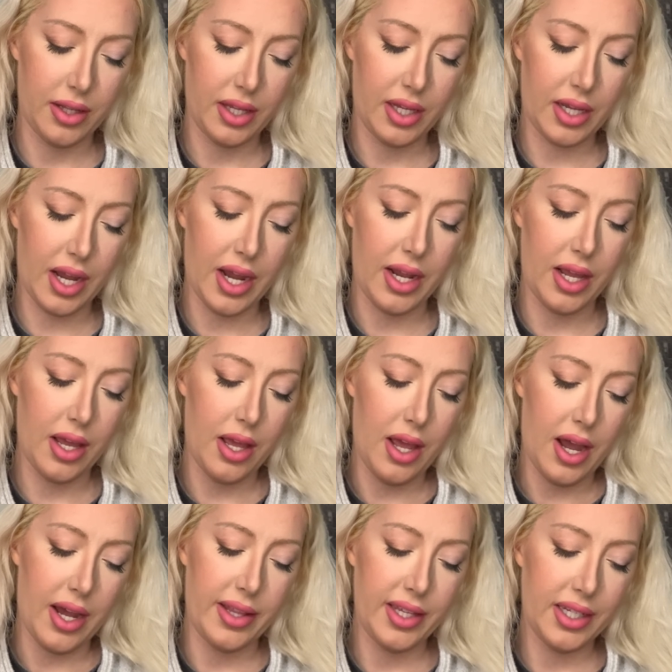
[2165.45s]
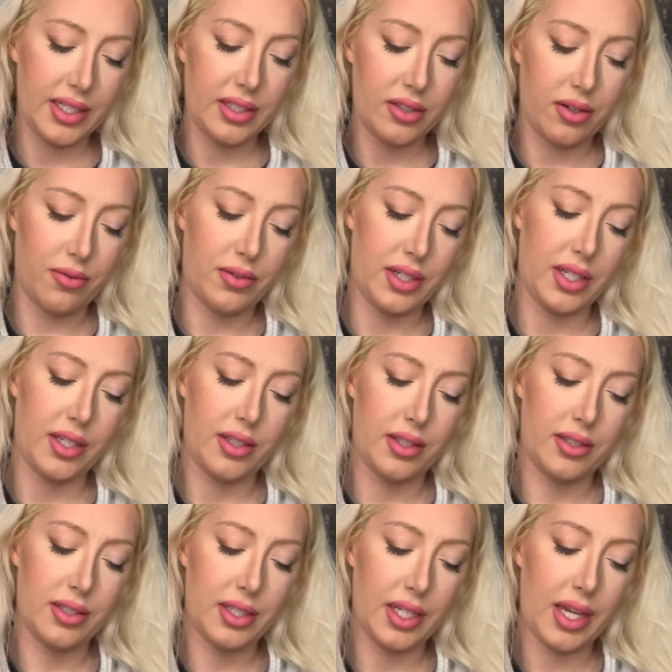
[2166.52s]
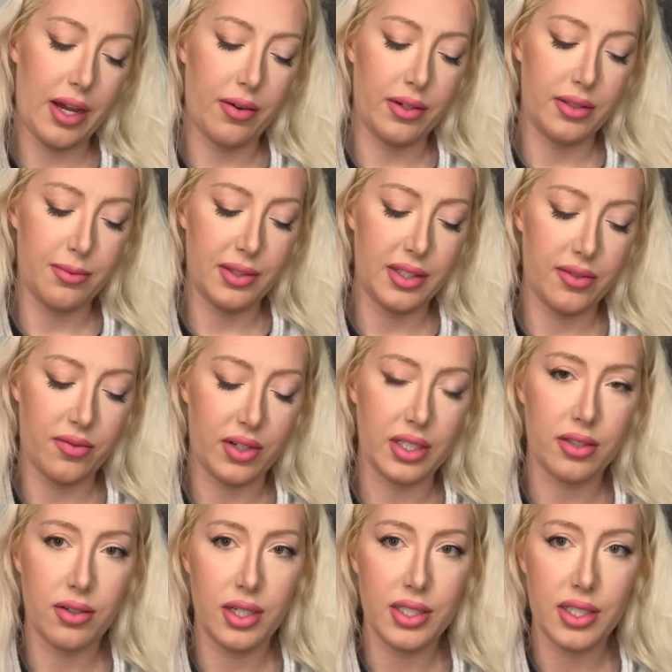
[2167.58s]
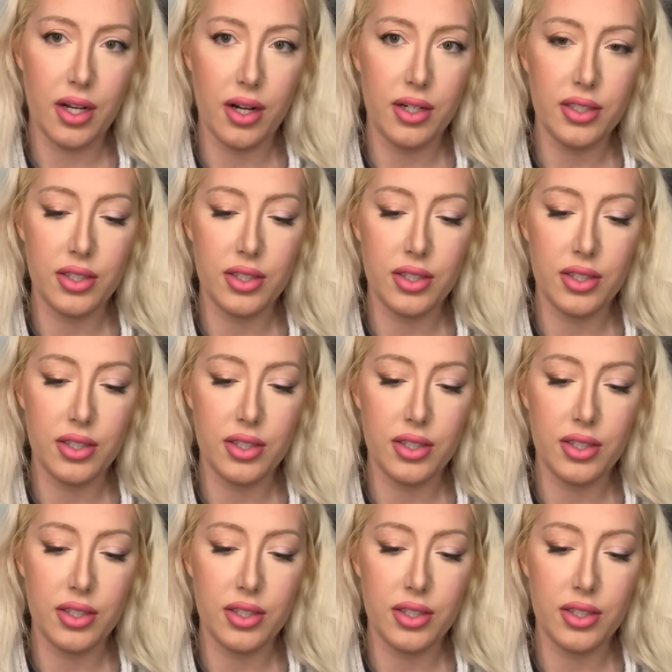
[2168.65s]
Like I think it's so ridiculous like how expensive restaurants are.